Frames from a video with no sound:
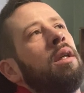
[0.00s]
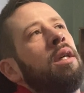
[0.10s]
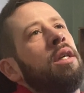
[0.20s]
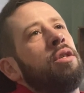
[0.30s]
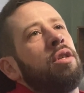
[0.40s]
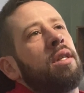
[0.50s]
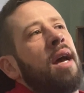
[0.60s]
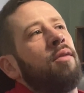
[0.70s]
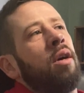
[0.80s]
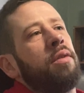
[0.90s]
is just
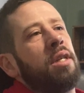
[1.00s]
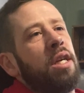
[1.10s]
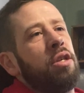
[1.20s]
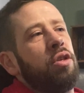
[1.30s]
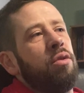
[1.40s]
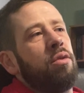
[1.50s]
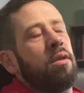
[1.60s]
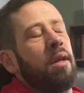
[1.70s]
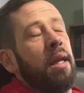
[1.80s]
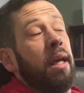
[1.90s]
having all these issues.
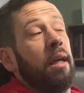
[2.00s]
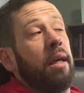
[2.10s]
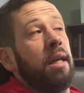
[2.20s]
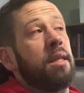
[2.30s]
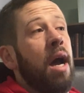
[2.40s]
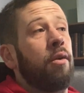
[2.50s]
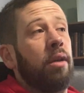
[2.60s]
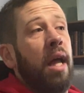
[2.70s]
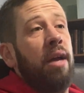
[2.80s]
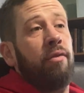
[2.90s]
Like his outer
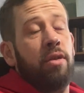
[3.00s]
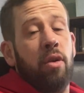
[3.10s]
life is